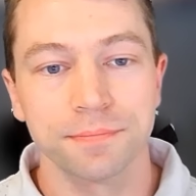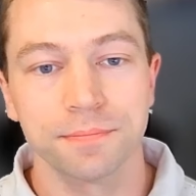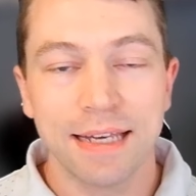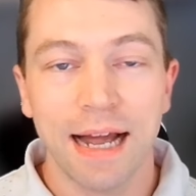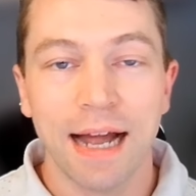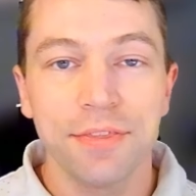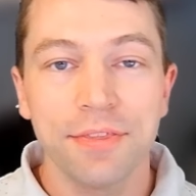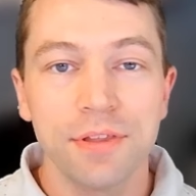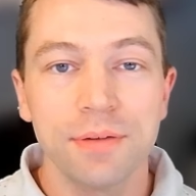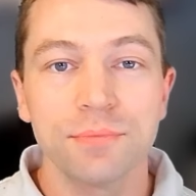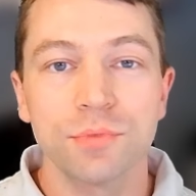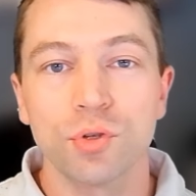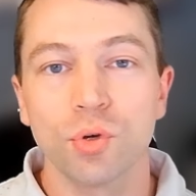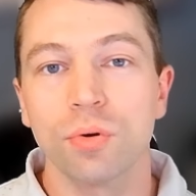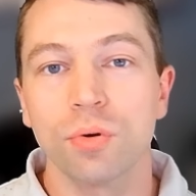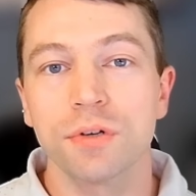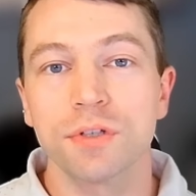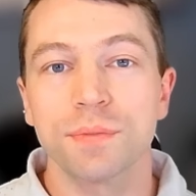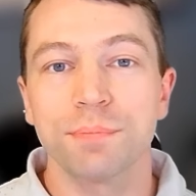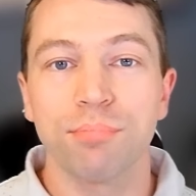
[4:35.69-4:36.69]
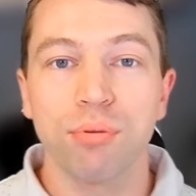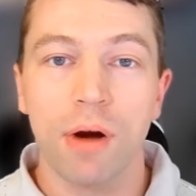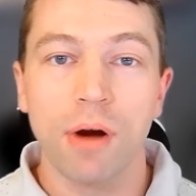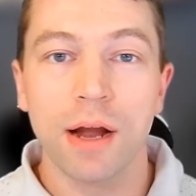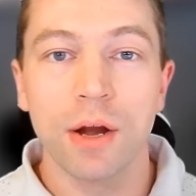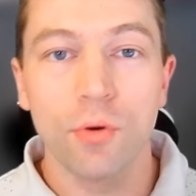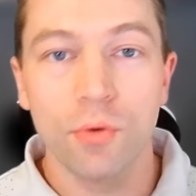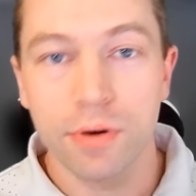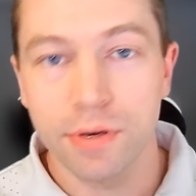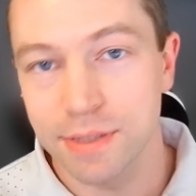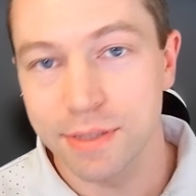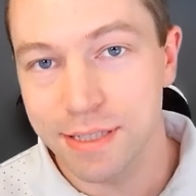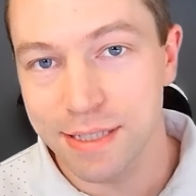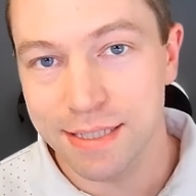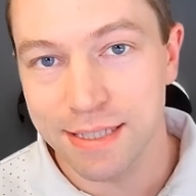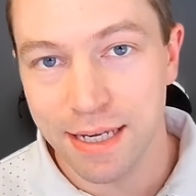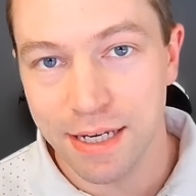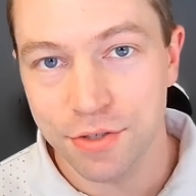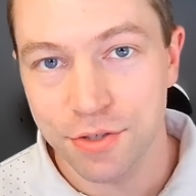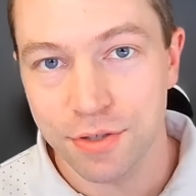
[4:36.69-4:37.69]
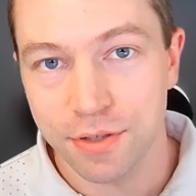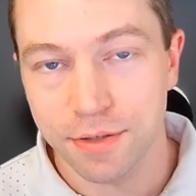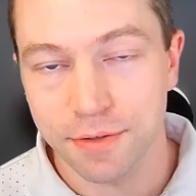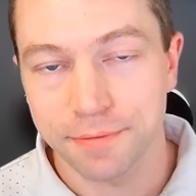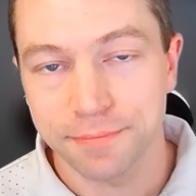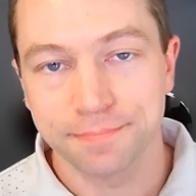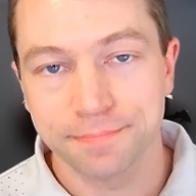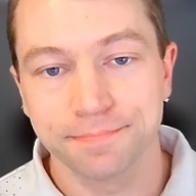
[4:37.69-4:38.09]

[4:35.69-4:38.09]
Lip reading: Guide them towards prioritization.